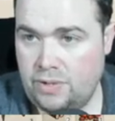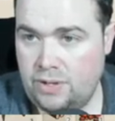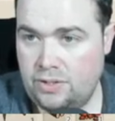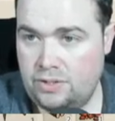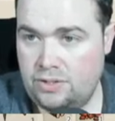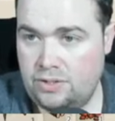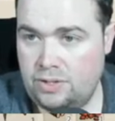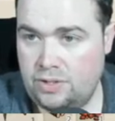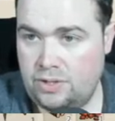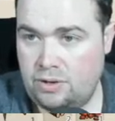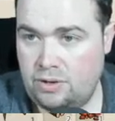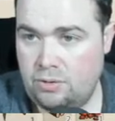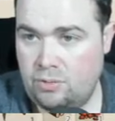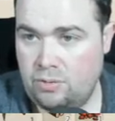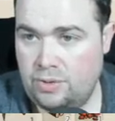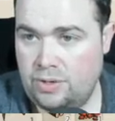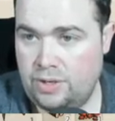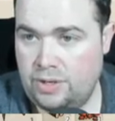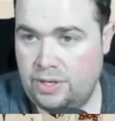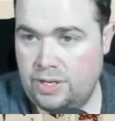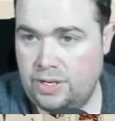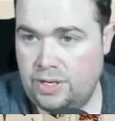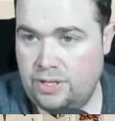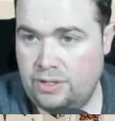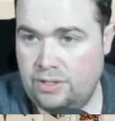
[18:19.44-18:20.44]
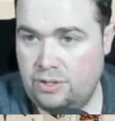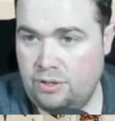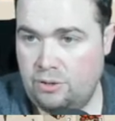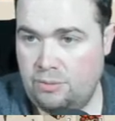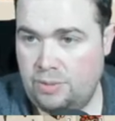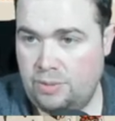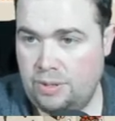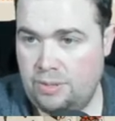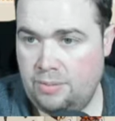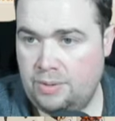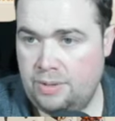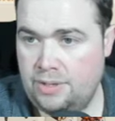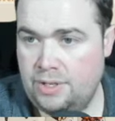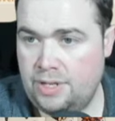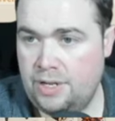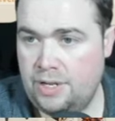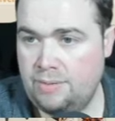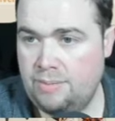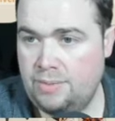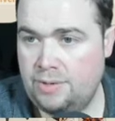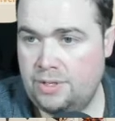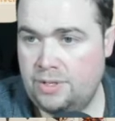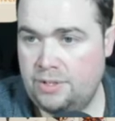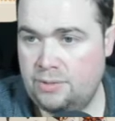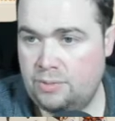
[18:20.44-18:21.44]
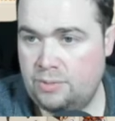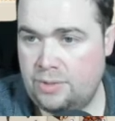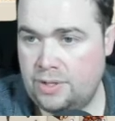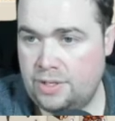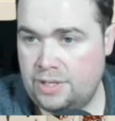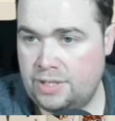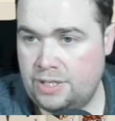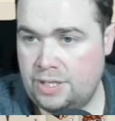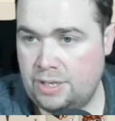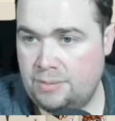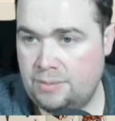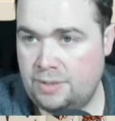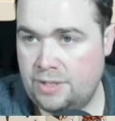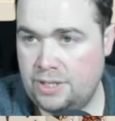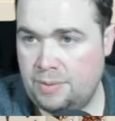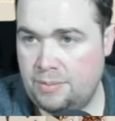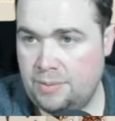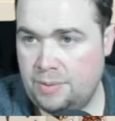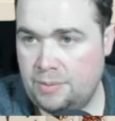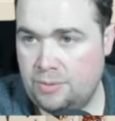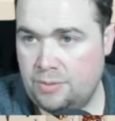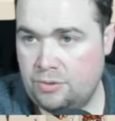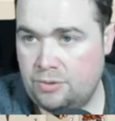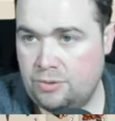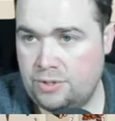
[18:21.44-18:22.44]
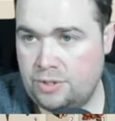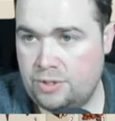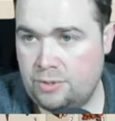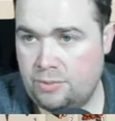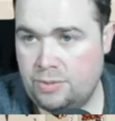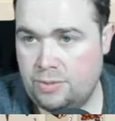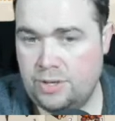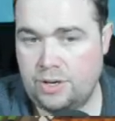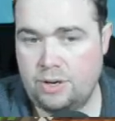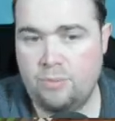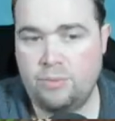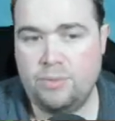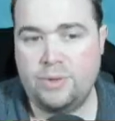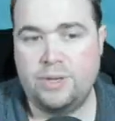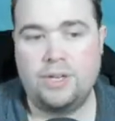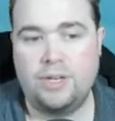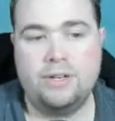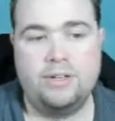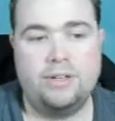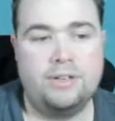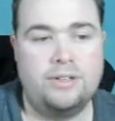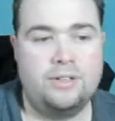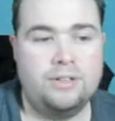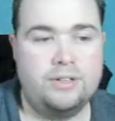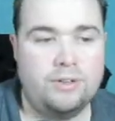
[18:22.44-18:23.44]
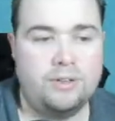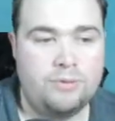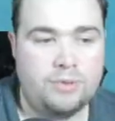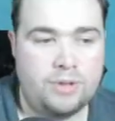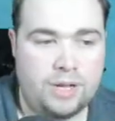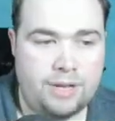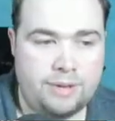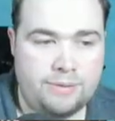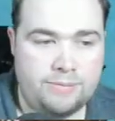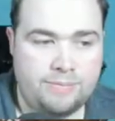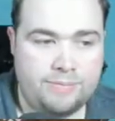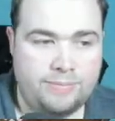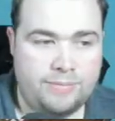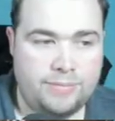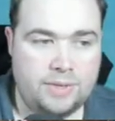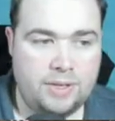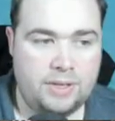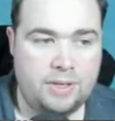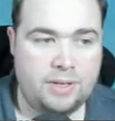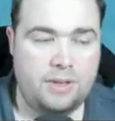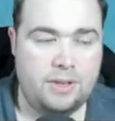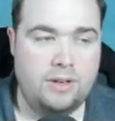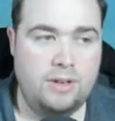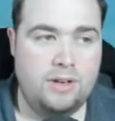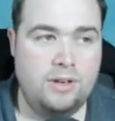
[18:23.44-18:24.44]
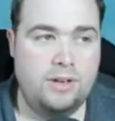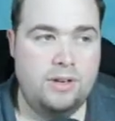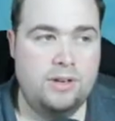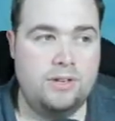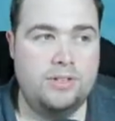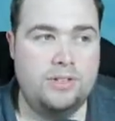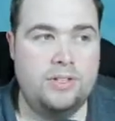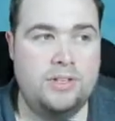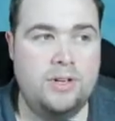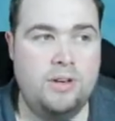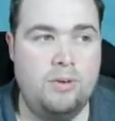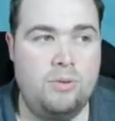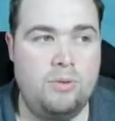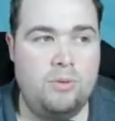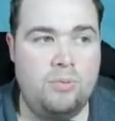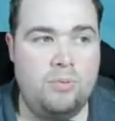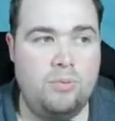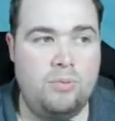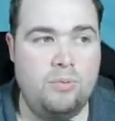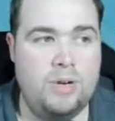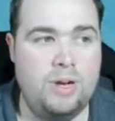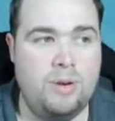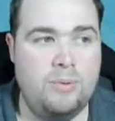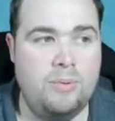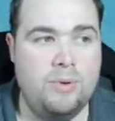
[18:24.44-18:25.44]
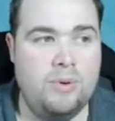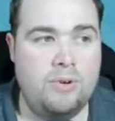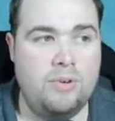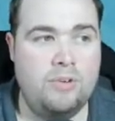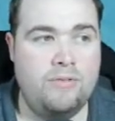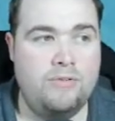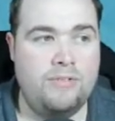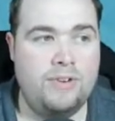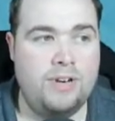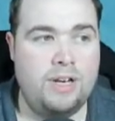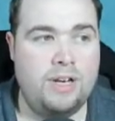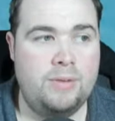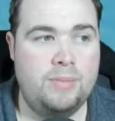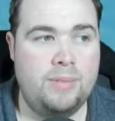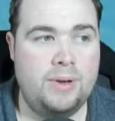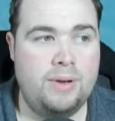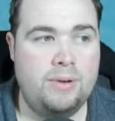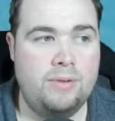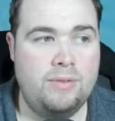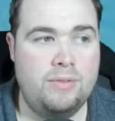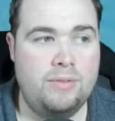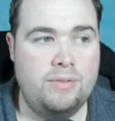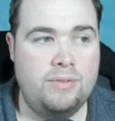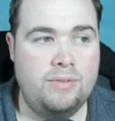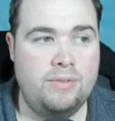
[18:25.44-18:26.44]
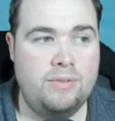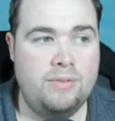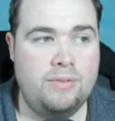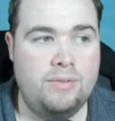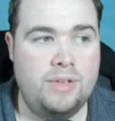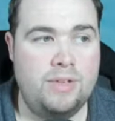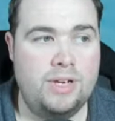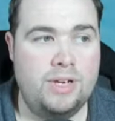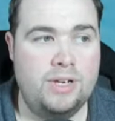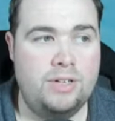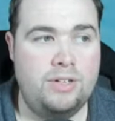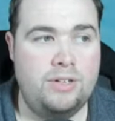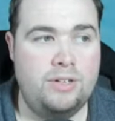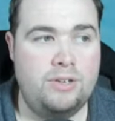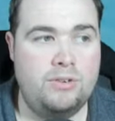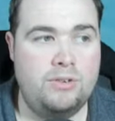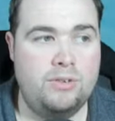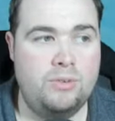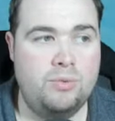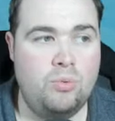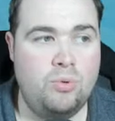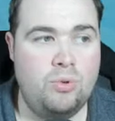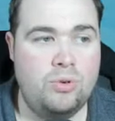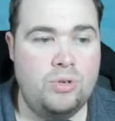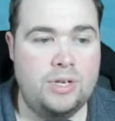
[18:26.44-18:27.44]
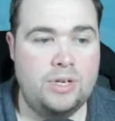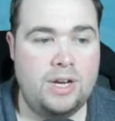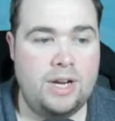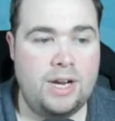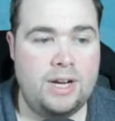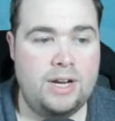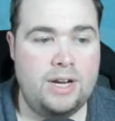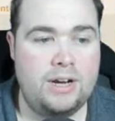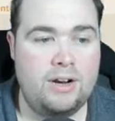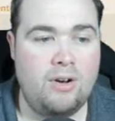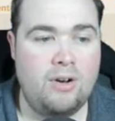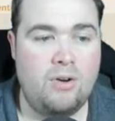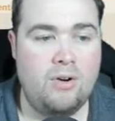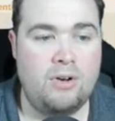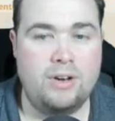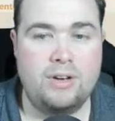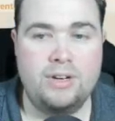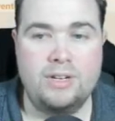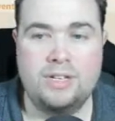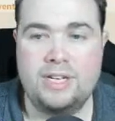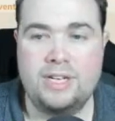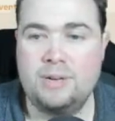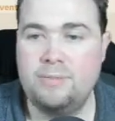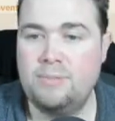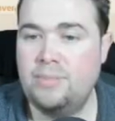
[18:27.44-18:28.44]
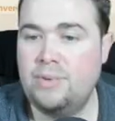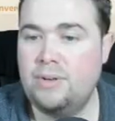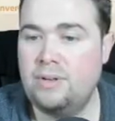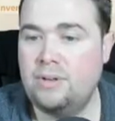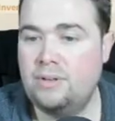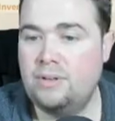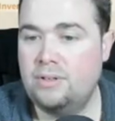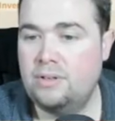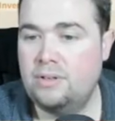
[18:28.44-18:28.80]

So we're going to get 2 people in there because we accepted them immigrants. So we know we can do that. So now we've got to think about, they're going to use wood and iron timber.